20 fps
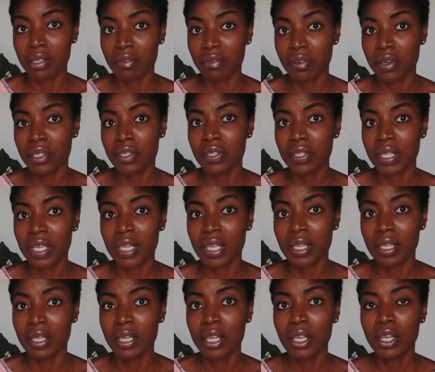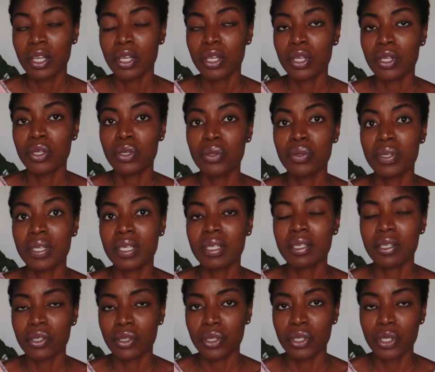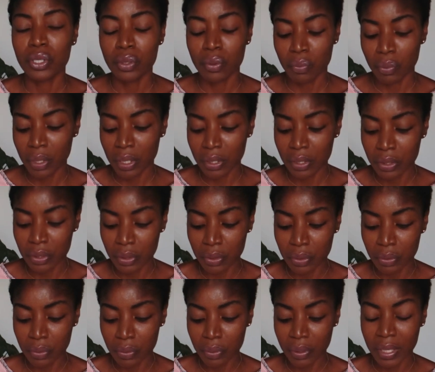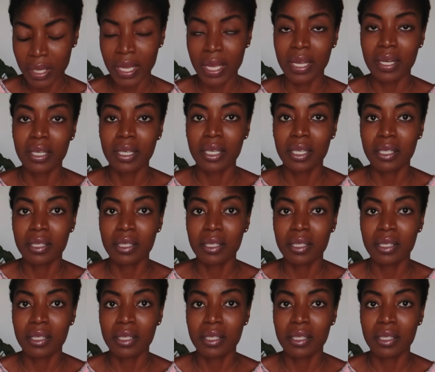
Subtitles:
The first thing you need to do when you get